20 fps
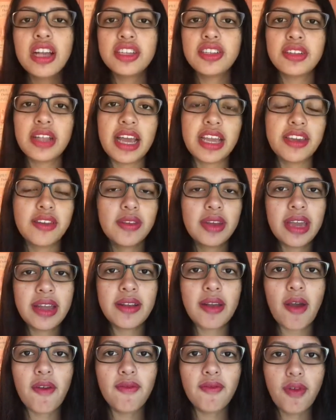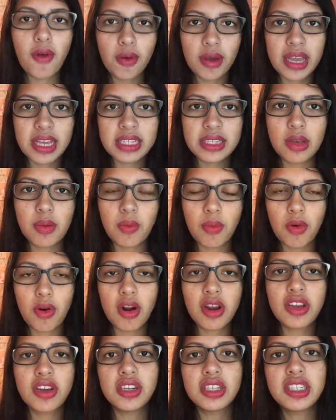so that you can focus more
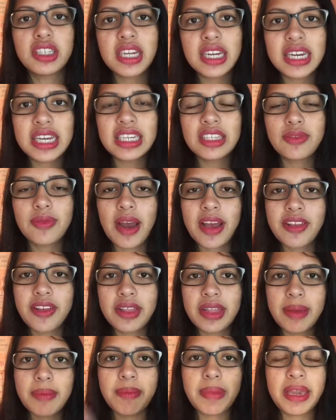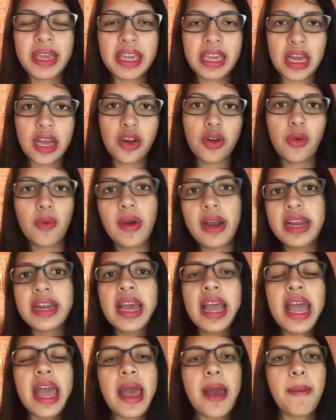on your studies rather than being
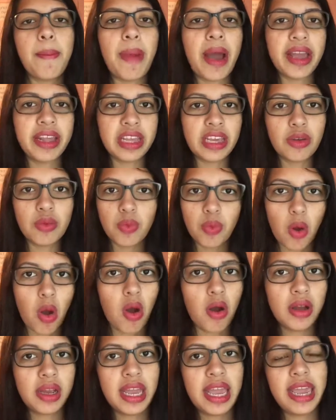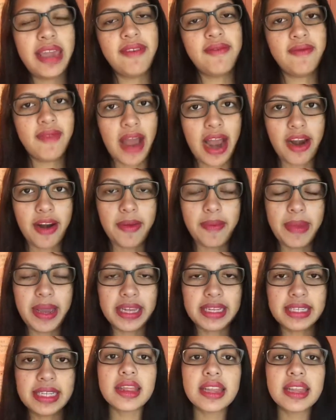annoyed by the wrong environment.